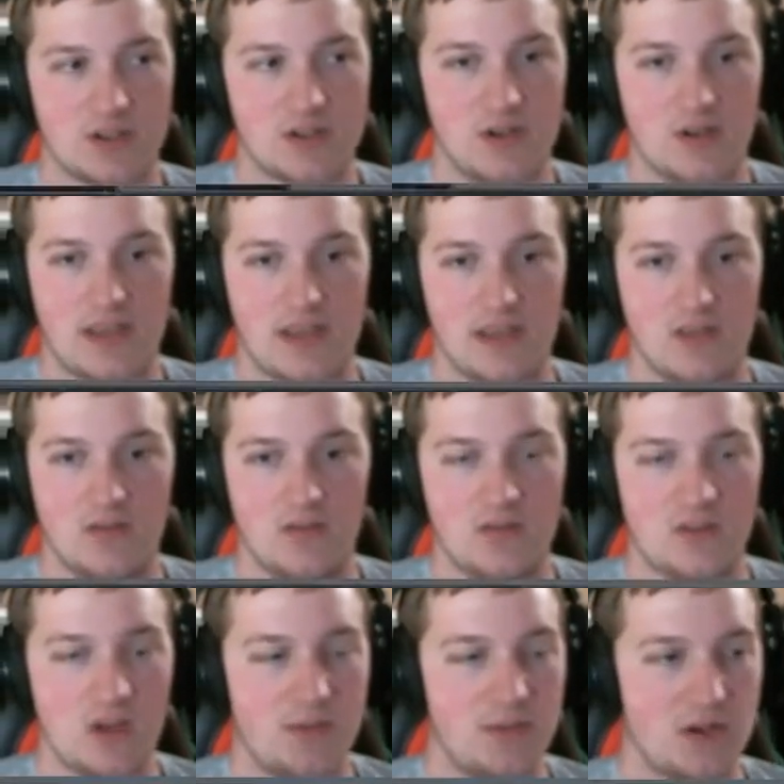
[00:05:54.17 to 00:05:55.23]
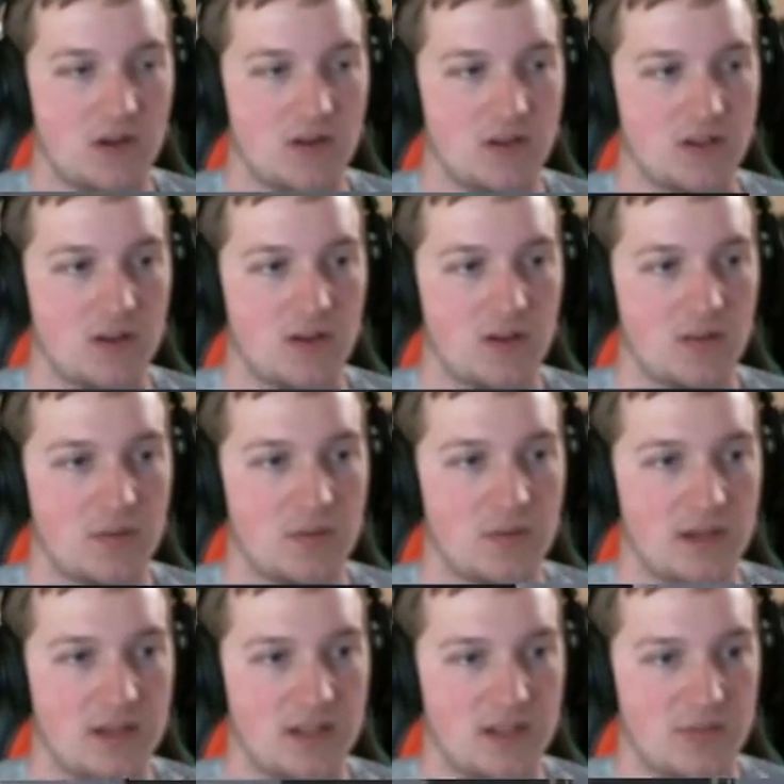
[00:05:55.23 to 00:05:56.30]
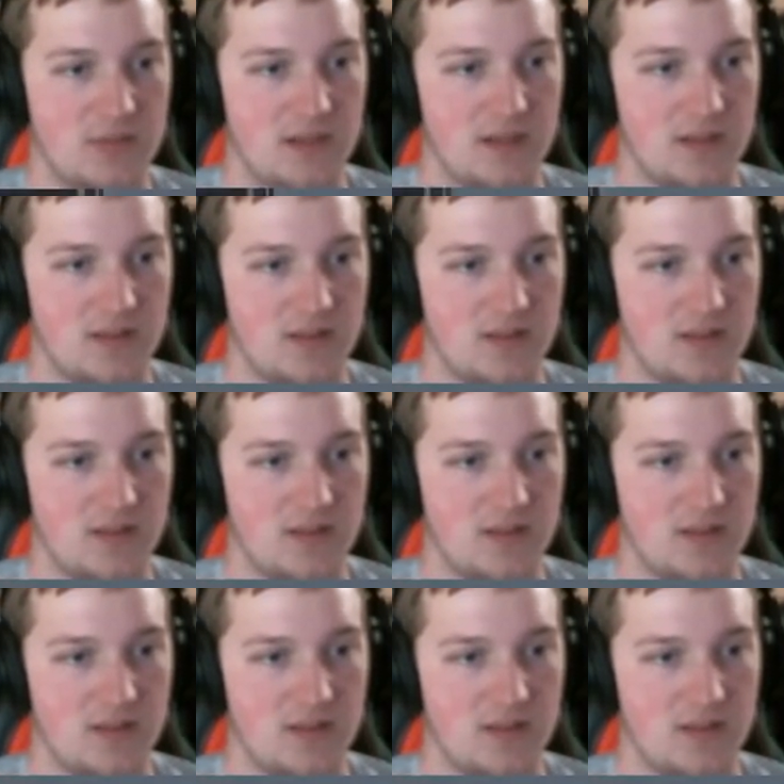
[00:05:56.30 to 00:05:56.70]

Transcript: Worry. Okay, you come you here. You're gonna be my guinea pig.